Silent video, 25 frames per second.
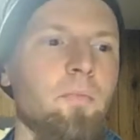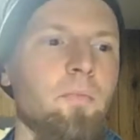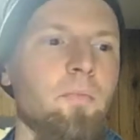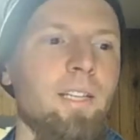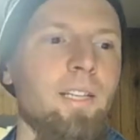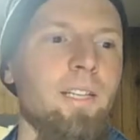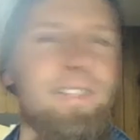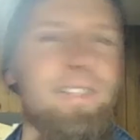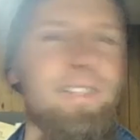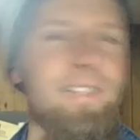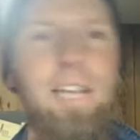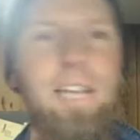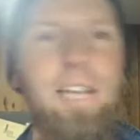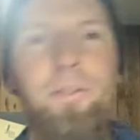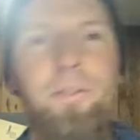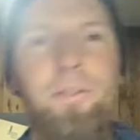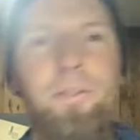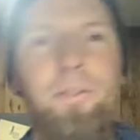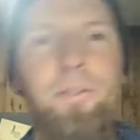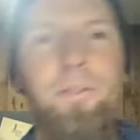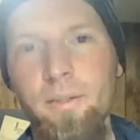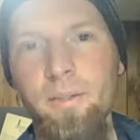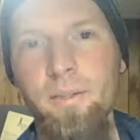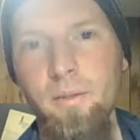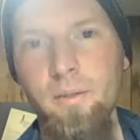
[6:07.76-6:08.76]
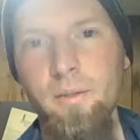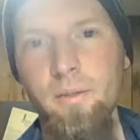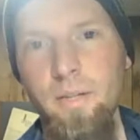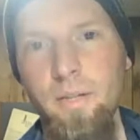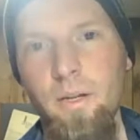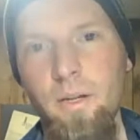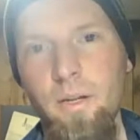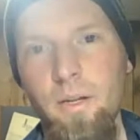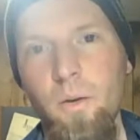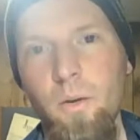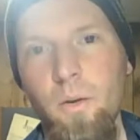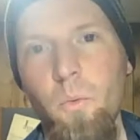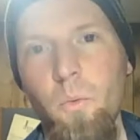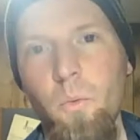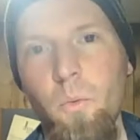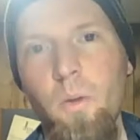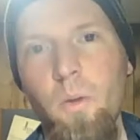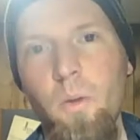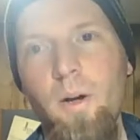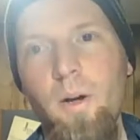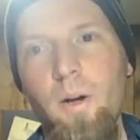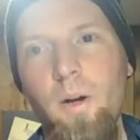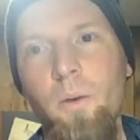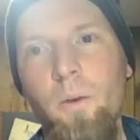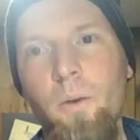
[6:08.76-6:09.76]
Testing.
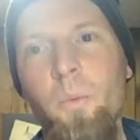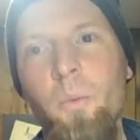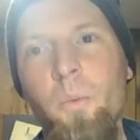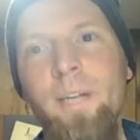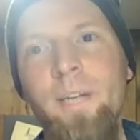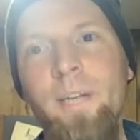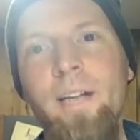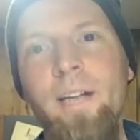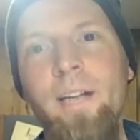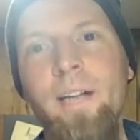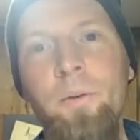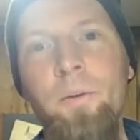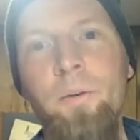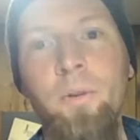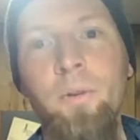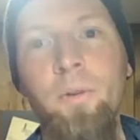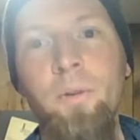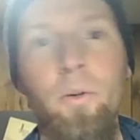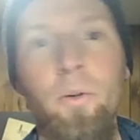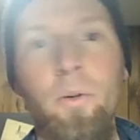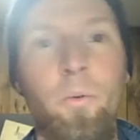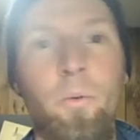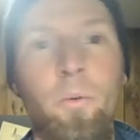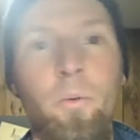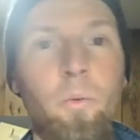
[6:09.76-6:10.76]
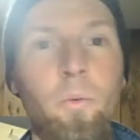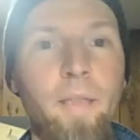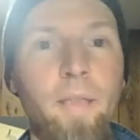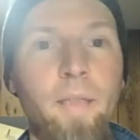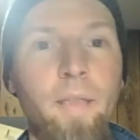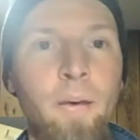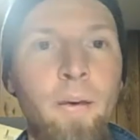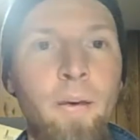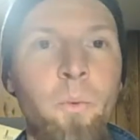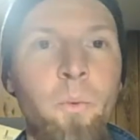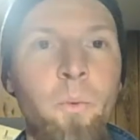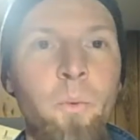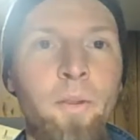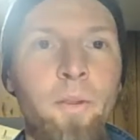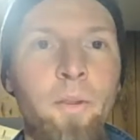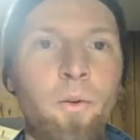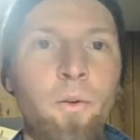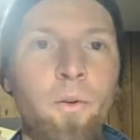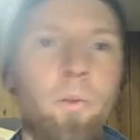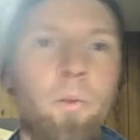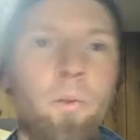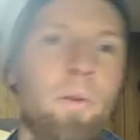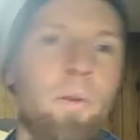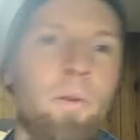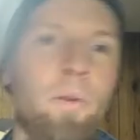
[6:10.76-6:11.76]
We now know that with
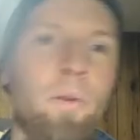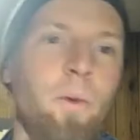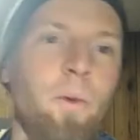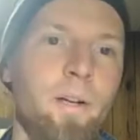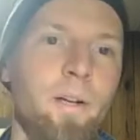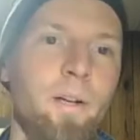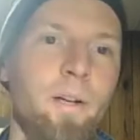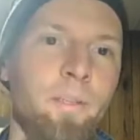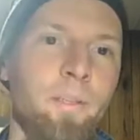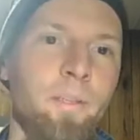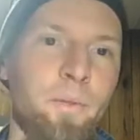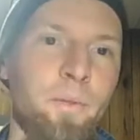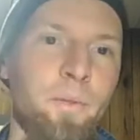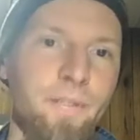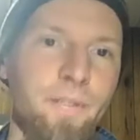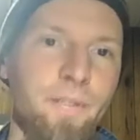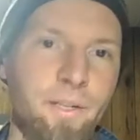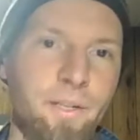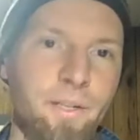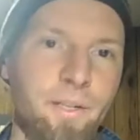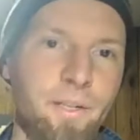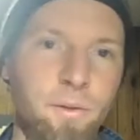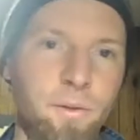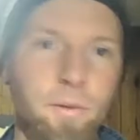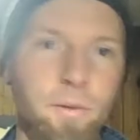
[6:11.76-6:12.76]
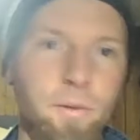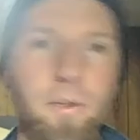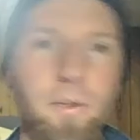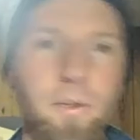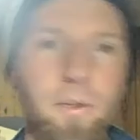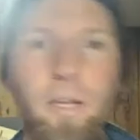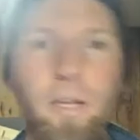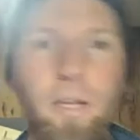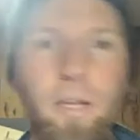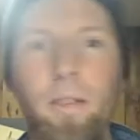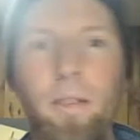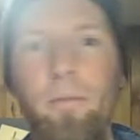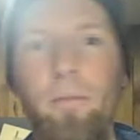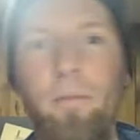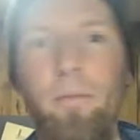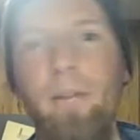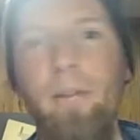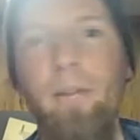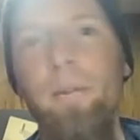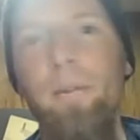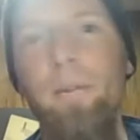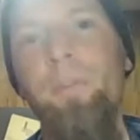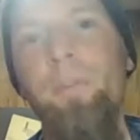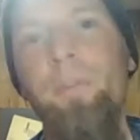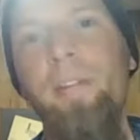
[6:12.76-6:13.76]
Omicron in particular, the
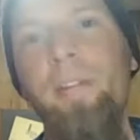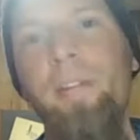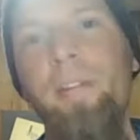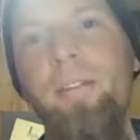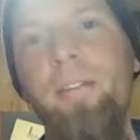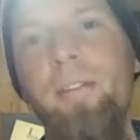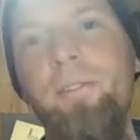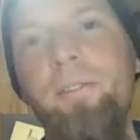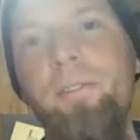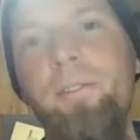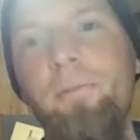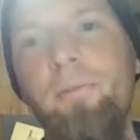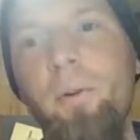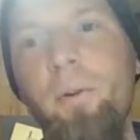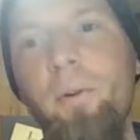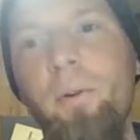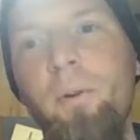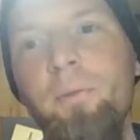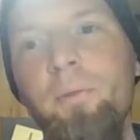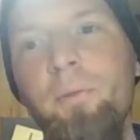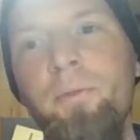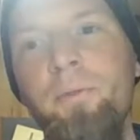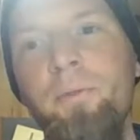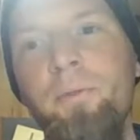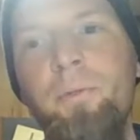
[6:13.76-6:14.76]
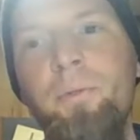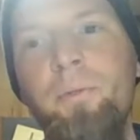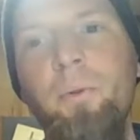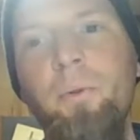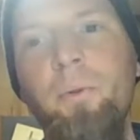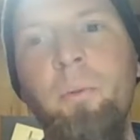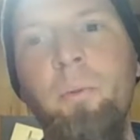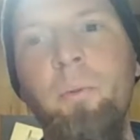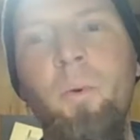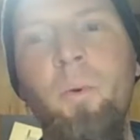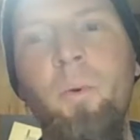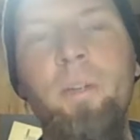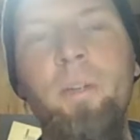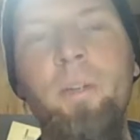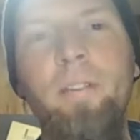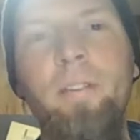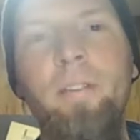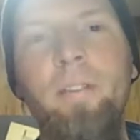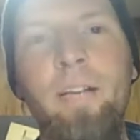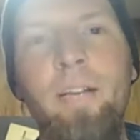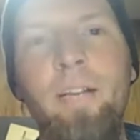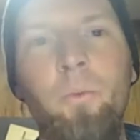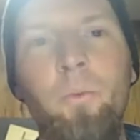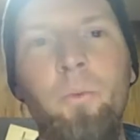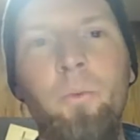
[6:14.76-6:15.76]
virus has evolved to a point
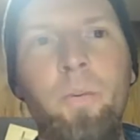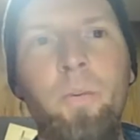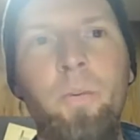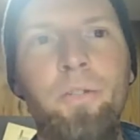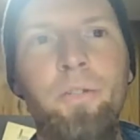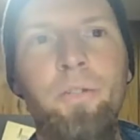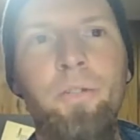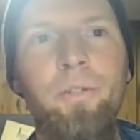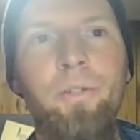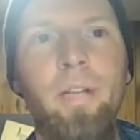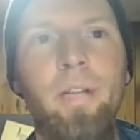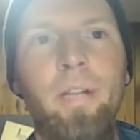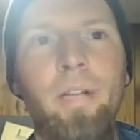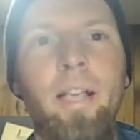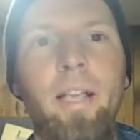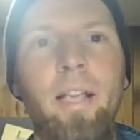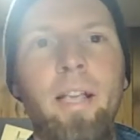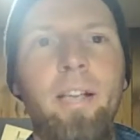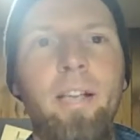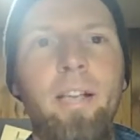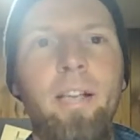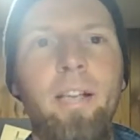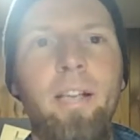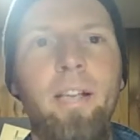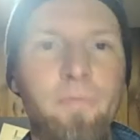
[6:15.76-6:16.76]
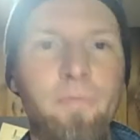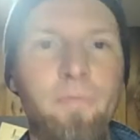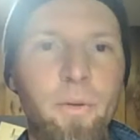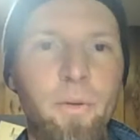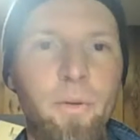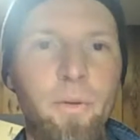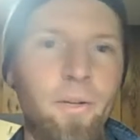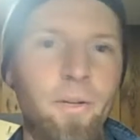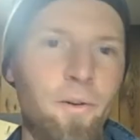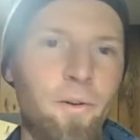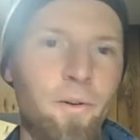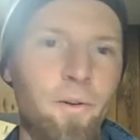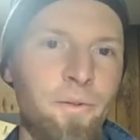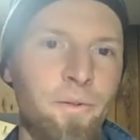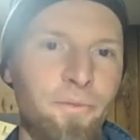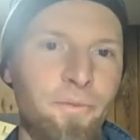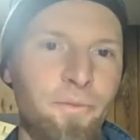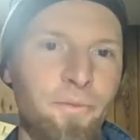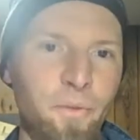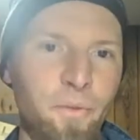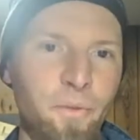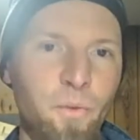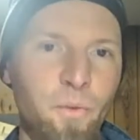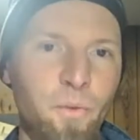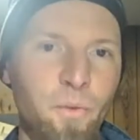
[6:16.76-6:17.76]
at which it is very hard
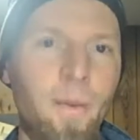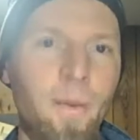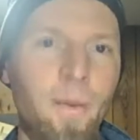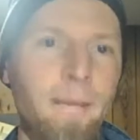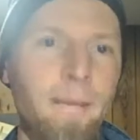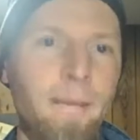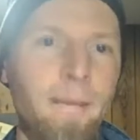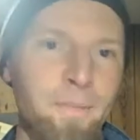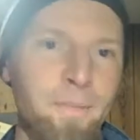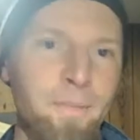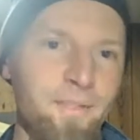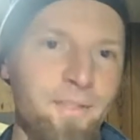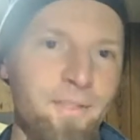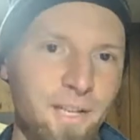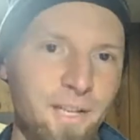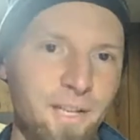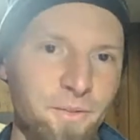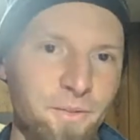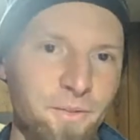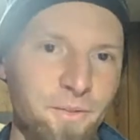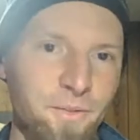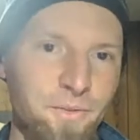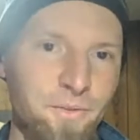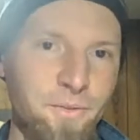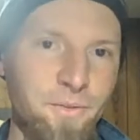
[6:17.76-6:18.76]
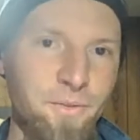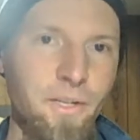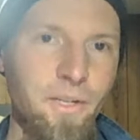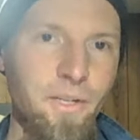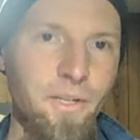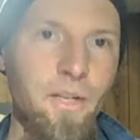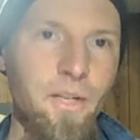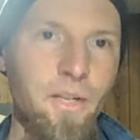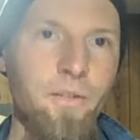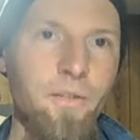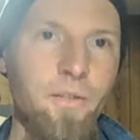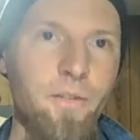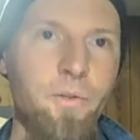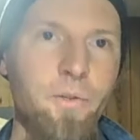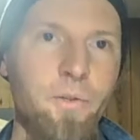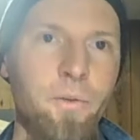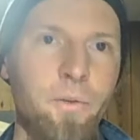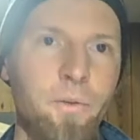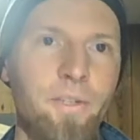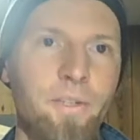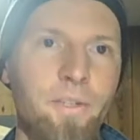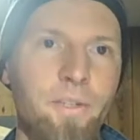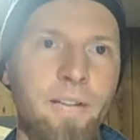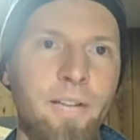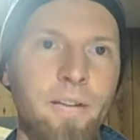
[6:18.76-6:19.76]
for the rapid tests to
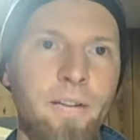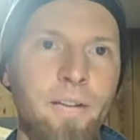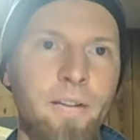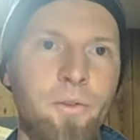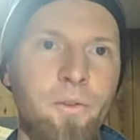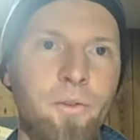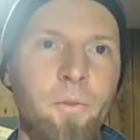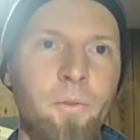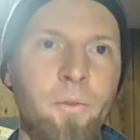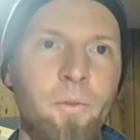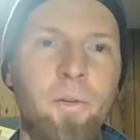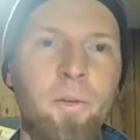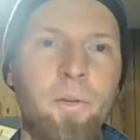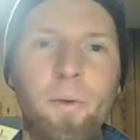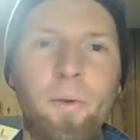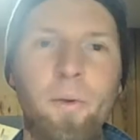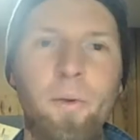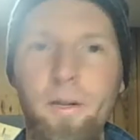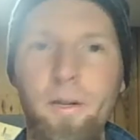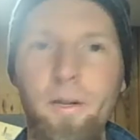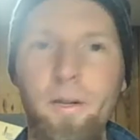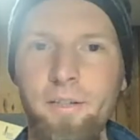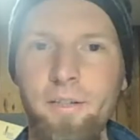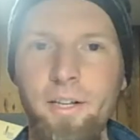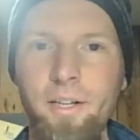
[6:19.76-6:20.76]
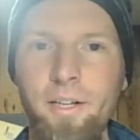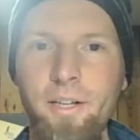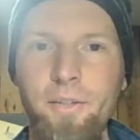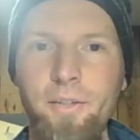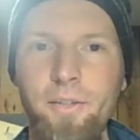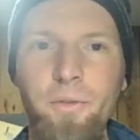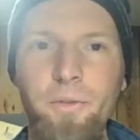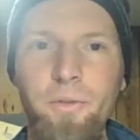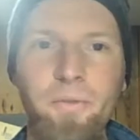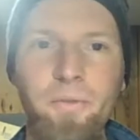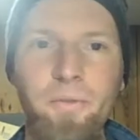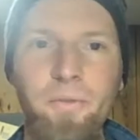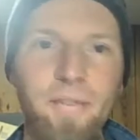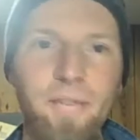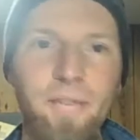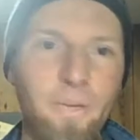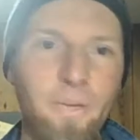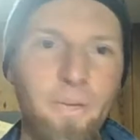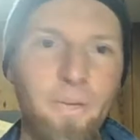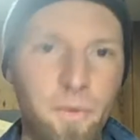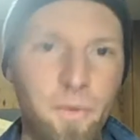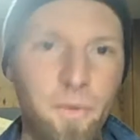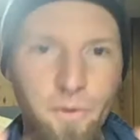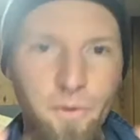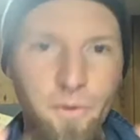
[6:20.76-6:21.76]
detect Omicron. So if you
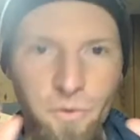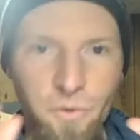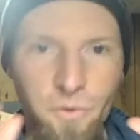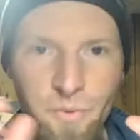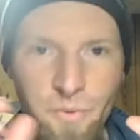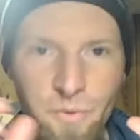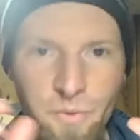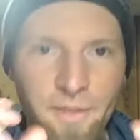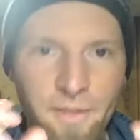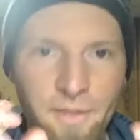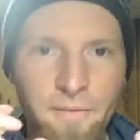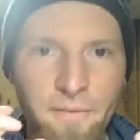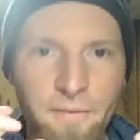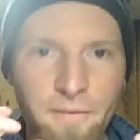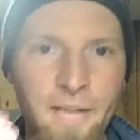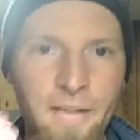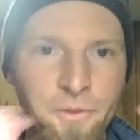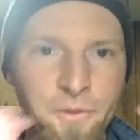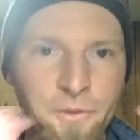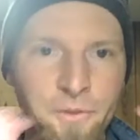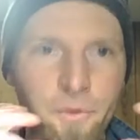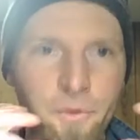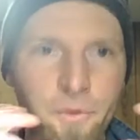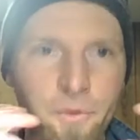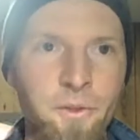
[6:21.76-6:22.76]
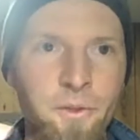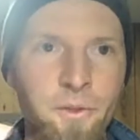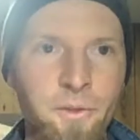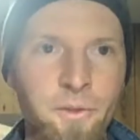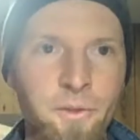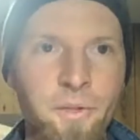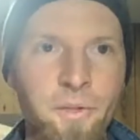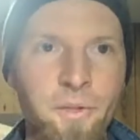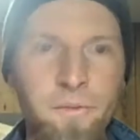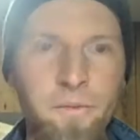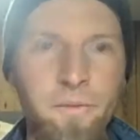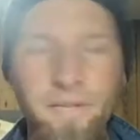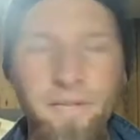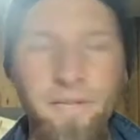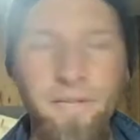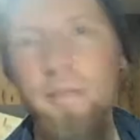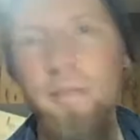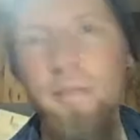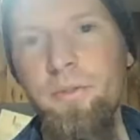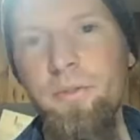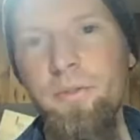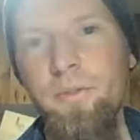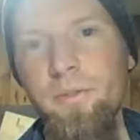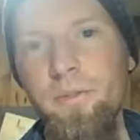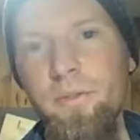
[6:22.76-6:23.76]
take one of those really fast do-it-yourself
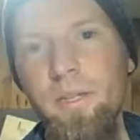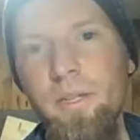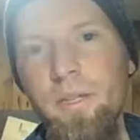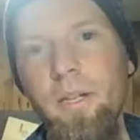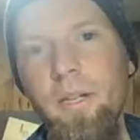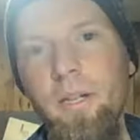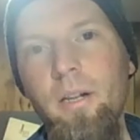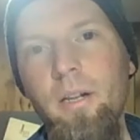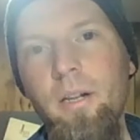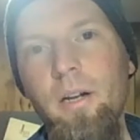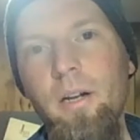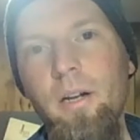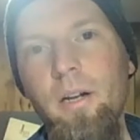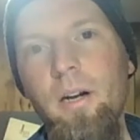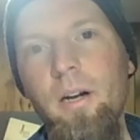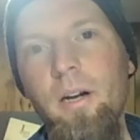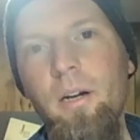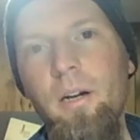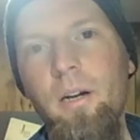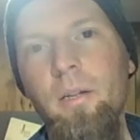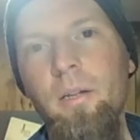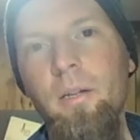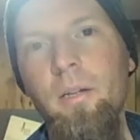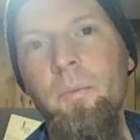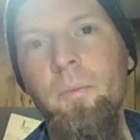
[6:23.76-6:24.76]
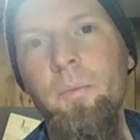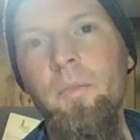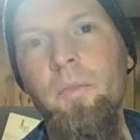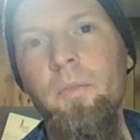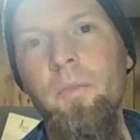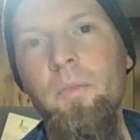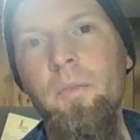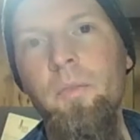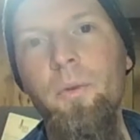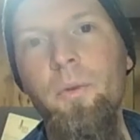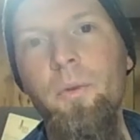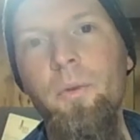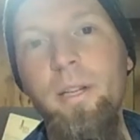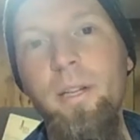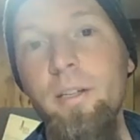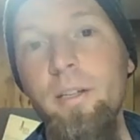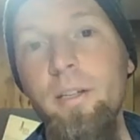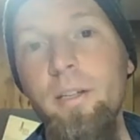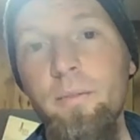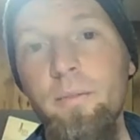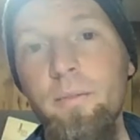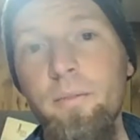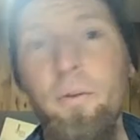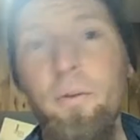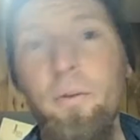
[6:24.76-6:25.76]
tests, you can
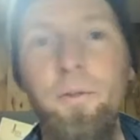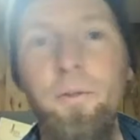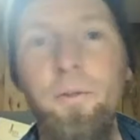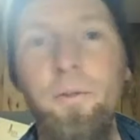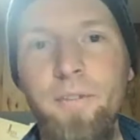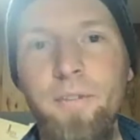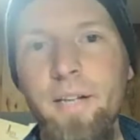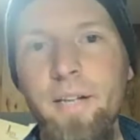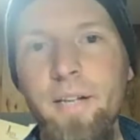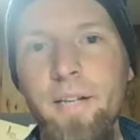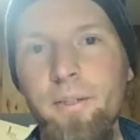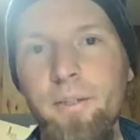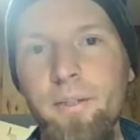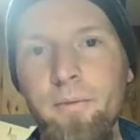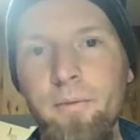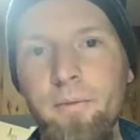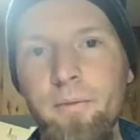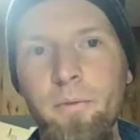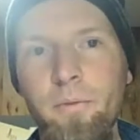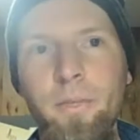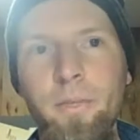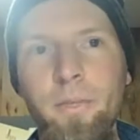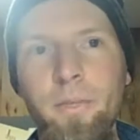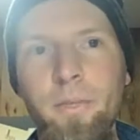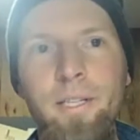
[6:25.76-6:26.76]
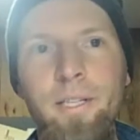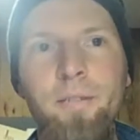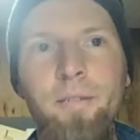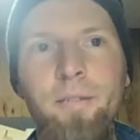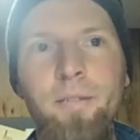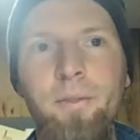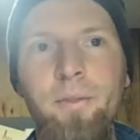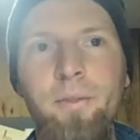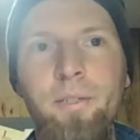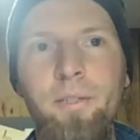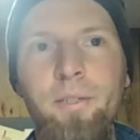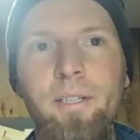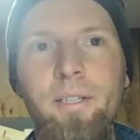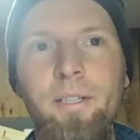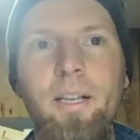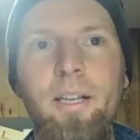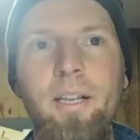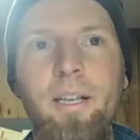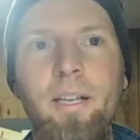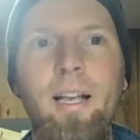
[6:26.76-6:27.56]
get a false negative very easily.